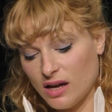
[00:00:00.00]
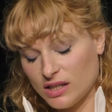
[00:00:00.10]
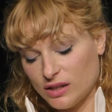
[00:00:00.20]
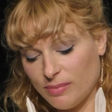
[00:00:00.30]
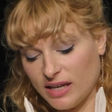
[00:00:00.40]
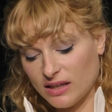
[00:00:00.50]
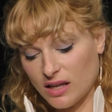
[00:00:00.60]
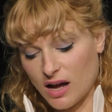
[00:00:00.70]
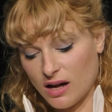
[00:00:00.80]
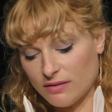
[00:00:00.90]
to be in
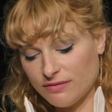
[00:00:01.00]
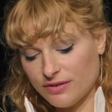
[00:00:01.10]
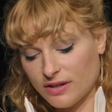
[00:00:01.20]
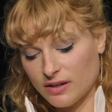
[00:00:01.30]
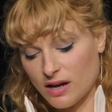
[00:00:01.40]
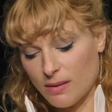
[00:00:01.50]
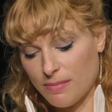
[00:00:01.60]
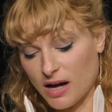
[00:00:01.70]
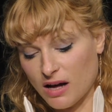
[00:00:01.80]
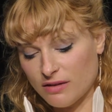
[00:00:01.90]
love,
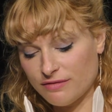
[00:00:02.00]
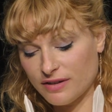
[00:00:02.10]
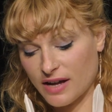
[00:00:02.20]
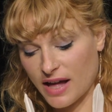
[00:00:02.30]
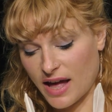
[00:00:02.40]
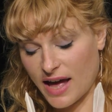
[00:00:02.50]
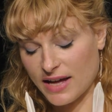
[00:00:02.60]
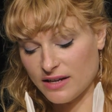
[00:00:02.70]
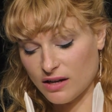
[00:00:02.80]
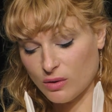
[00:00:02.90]
above,
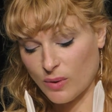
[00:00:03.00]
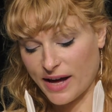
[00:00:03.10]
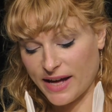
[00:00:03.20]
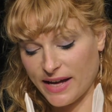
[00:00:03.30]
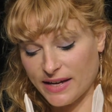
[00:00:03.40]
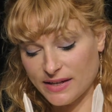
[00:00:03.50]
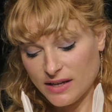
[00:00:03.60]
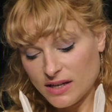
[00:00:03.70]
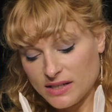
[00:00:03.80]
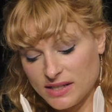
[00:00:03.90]
ahead, away,
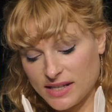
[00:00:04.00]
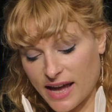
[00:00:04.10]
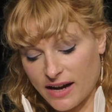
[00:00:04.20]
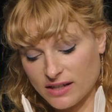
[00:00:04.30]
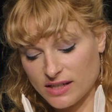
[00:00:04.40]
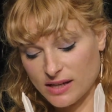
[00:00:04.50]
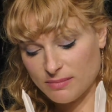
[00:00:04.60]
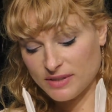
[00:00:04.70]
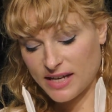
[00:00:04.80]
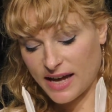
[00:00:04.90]
scared
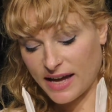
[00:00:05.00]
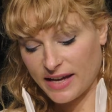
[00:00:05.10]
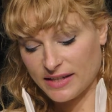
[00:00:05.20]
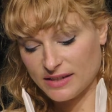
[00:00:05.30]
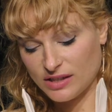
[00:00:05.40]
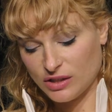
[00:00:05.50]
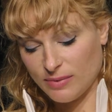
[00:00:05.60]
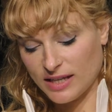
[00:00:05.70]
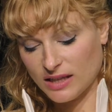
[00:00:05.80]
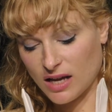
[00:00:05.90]
someday to
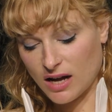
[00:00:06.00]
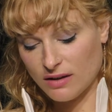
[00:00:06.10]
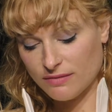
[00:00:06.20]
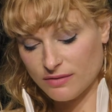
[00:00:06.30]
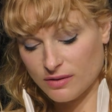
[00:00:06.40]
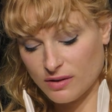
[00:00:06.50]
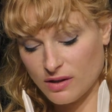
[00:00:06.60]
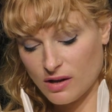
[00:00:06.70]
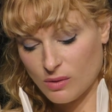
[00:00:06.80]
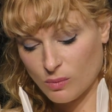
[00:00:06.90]
be in love,
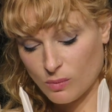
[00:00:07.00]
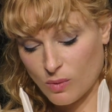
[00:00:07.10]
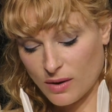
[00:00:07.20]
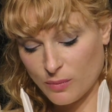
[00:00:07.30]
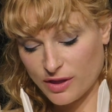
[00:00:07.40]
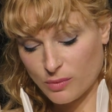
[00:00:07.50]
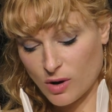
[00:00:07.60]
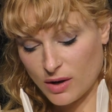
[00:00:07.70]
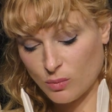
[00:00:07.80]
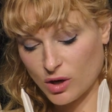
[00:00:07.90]
what with
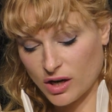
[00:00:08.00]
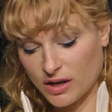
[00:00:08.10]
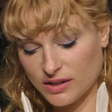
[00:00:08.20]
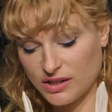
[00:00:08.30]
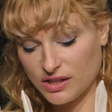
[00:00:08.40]
one word to